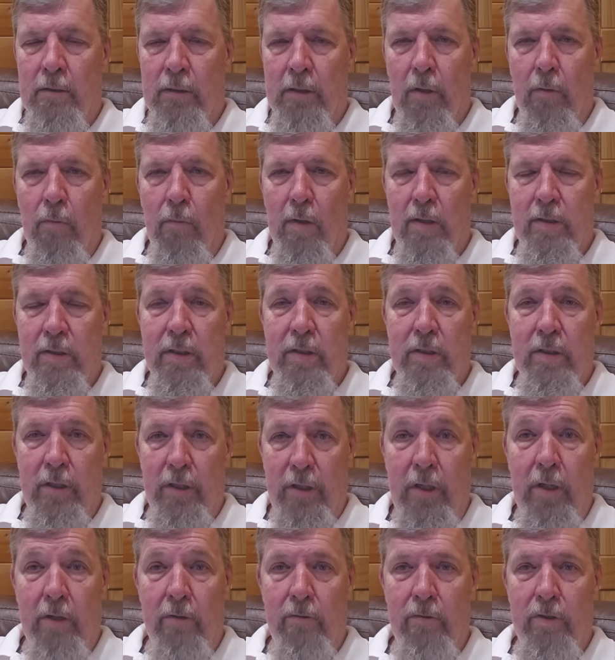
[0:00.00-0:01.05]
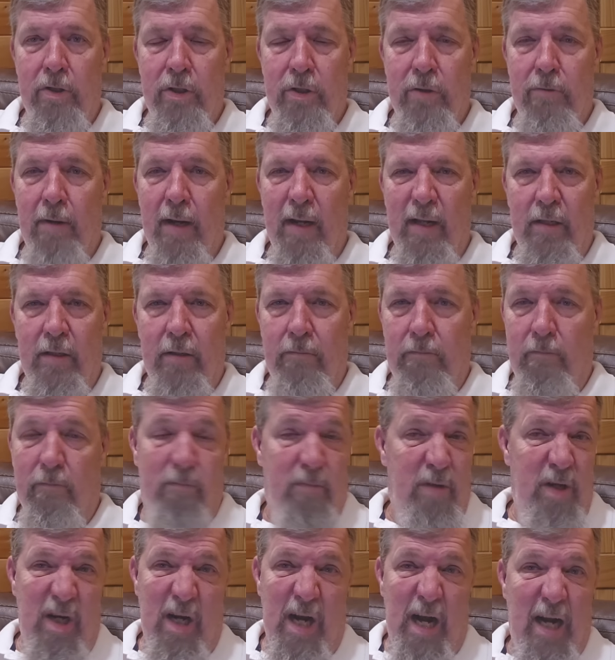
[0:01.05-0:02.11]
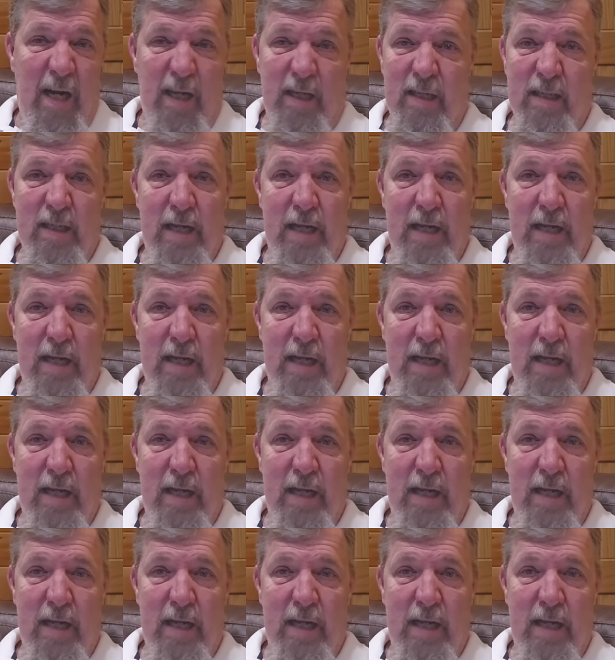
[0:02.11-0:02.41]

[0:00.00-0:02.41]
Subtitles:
There wasn't a huge threat. The United